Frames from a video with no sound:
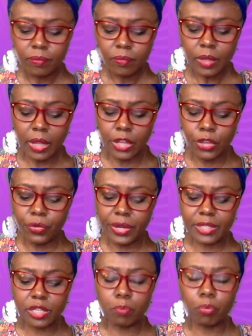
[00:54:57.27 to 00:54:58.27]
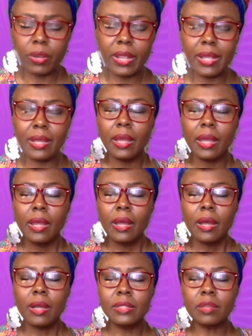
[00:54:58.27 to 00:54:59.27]
and you need to bring
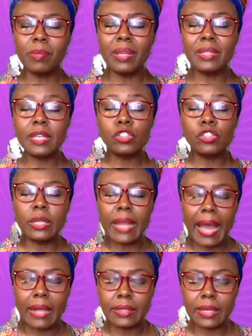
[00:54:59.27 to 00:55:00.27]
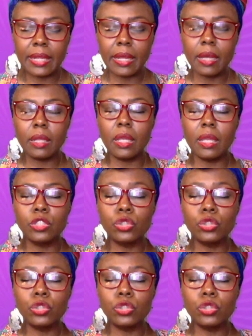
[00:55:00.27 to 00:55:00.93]
some intentionality into